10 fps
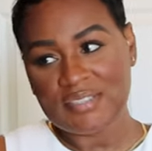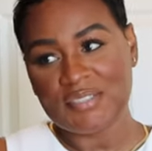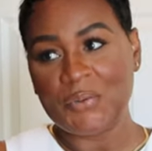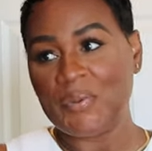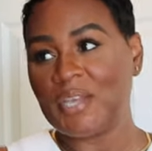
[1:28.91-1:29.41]

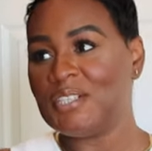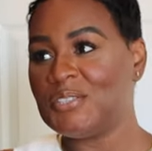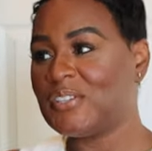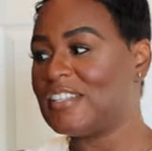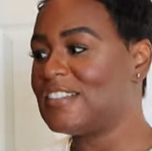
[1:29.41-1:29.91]
So we're gonna
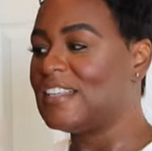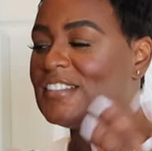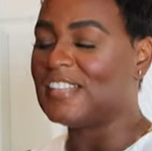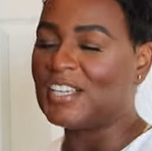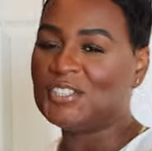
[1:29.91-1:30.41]
do this
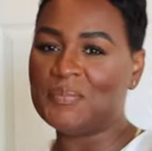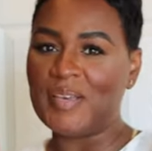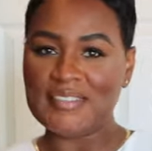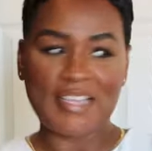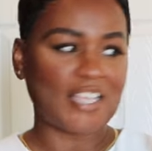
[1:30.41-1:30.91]
section
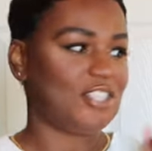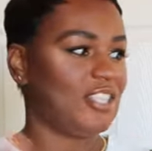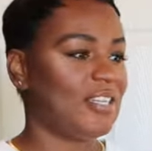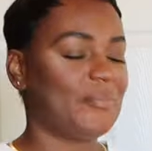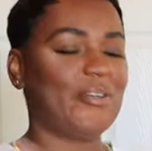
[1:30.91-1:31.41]
by
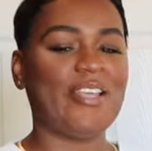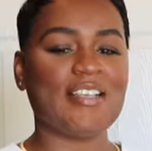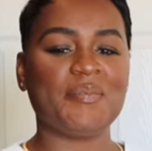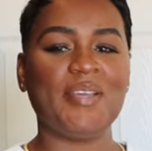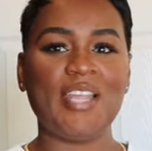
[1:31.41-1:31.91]
section. I'm gonna
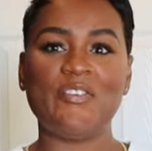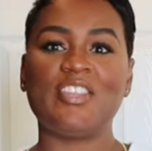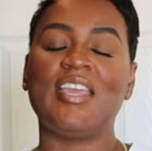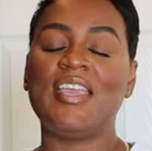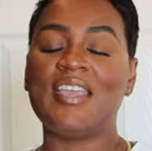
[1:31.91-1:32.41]
explain
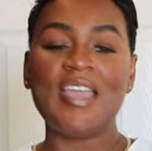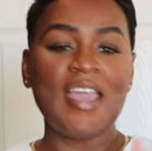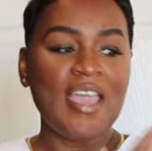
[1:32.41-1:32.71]
everything